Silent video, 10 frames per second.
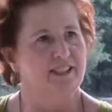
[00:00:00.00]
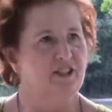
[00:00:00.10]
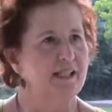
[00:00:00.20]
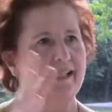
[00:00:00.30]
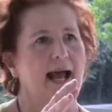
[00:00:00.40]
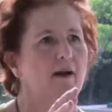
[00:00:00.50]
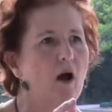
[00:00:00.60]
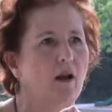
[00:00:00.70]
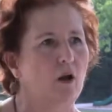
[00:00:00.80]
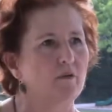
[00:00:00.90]
to send out
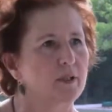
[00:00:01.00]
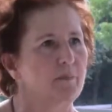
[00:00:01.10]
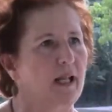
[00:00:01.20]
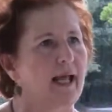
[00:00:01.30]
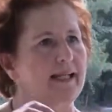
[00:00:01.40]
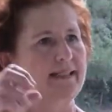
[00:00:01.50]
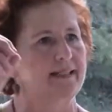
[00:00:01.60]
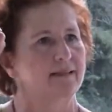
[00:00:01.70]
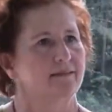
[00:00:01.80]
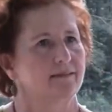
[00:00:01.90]
all over the
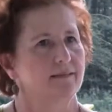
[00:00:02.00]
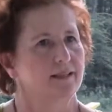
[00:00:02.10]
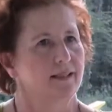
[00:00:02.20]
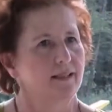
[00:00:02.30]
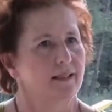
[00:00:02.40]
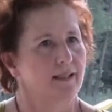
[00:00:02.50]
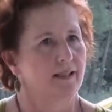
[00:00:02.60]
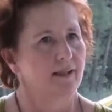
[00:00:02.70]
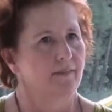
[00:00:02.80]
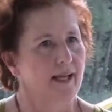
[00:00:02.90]
place
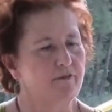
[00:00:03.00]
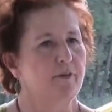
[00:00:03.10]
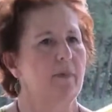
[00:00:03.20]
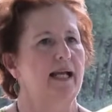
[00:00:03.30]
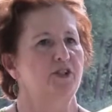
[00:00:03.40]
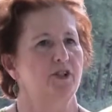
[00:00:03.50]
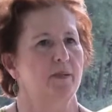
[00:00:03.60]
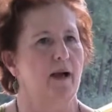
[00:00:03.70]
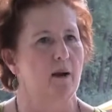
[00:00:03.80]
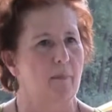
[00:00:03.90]

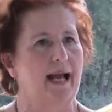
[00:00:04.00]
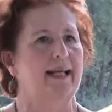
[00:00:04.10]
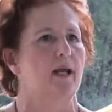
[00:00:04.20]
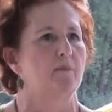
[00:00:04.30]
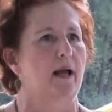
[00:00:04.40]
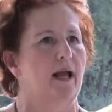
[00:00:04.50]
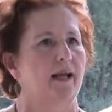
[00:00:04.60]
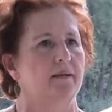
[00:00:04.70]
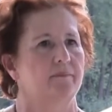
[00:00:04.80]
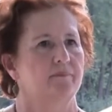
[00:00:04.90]
information about my
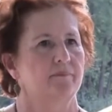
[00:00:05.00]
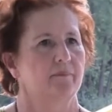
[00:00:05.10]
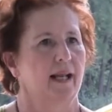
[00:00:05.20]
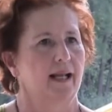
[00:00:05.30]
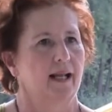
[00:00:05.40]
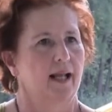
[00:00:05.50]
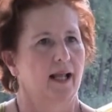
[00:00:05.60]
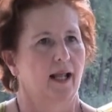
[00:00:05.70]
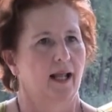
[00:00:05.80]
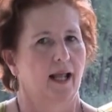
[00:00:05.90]
campaign.
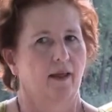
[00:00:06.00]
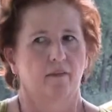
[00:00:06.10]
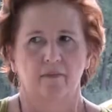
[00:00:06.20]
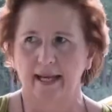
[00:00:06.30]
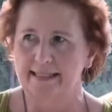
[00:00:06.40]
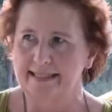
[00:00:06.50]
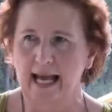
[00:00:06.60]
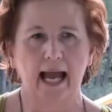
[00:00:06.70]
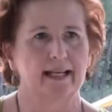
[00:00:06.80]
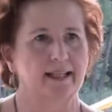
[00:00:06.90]
They
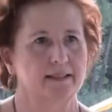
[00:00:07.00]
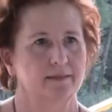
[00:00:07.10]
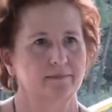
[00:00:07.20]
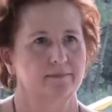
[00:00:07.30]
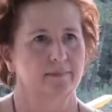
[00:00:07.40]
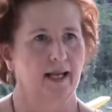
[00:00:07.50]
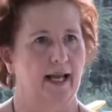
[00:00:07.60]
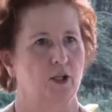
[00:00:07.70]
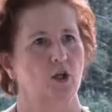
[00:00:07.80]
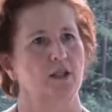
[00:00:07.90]
cite it,
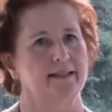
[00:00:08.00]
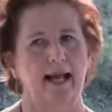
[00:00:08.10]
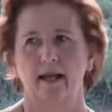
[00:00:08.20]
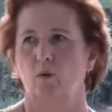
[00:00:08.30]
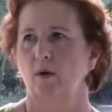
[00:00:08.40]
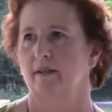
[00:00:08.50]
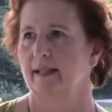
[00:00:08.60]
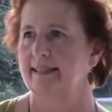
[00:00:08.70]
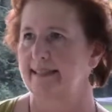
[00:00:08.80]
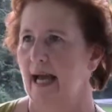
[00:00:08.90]
and you look down at
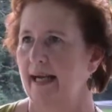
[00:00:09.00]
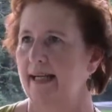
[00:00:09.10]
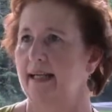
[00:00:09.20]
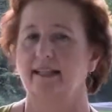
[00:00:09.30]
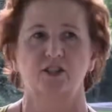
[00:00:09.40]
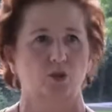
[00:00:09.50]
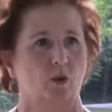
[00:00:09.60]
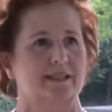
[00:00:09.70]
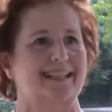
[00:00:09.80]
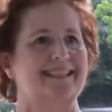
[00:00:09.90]
where they cite it, and the
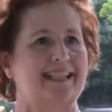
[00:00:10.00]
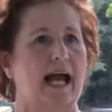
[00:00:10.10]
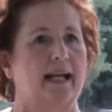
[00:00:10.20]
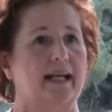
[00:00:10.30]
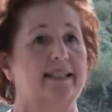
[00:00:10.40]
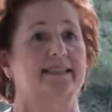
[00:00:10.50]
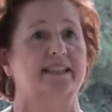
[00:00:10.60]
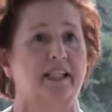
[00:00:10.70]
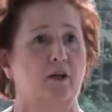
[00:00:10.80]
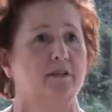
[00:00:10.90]
source they cite it is
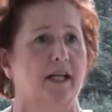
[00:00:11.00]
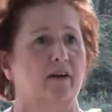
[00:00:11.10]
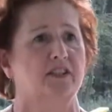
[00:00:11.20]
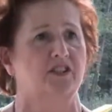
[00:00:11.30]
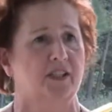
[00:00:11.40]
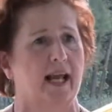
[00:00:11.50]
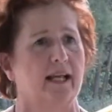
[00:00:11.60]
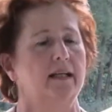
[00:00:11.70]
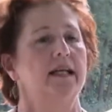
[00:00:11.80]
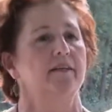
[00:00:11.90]
the Secretary of
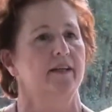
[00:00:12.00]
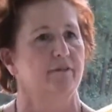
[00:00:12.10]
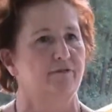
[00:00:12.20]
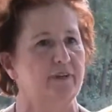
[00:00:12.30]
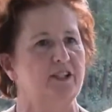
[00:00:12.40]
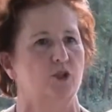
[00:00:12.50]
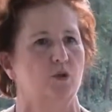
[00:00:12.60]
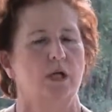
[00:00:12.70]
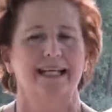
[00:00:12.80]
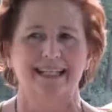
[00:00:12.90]
State, the
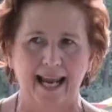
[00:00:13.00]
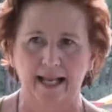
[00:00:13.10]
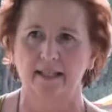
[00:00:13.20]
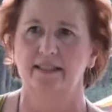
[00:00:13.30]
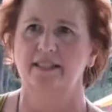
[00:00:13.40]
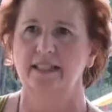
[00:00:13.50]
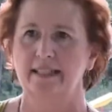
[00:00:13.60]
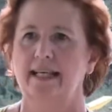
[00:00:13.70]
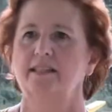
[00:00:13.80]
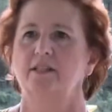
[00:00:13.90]
official candidacy
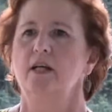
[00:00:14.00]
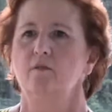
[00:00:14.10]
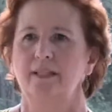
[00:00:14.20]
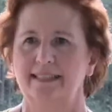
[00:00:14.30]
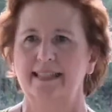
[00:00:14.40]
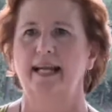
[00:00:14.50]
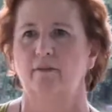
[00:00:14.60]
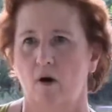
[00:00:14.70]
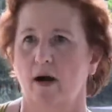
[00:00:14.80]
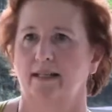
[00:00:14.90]
list for the
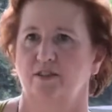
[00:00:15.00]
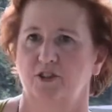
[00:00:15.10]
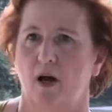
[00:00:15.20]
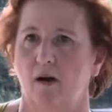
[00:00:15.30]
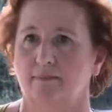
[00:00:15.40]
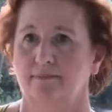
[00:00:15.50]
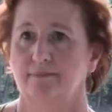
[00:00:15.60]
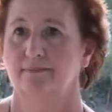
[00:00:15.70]
state of Arkansas.